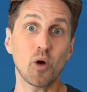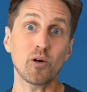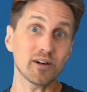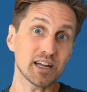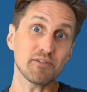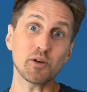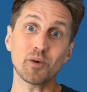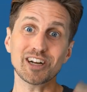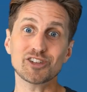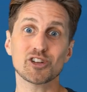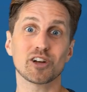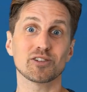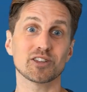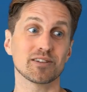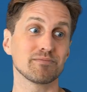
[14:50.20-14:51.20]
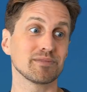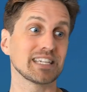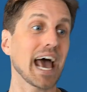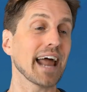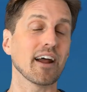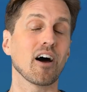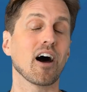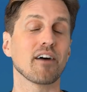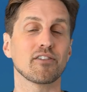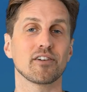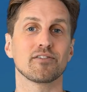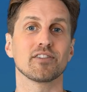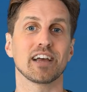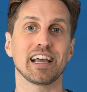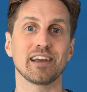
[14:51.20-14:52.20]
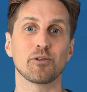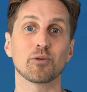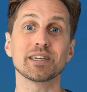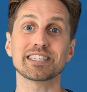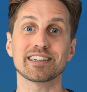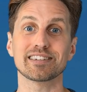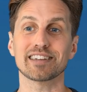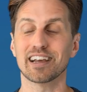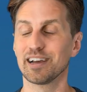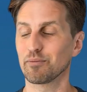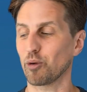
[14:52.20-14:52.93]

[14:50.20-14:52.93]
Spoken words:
Or if you want to share some data off of a recent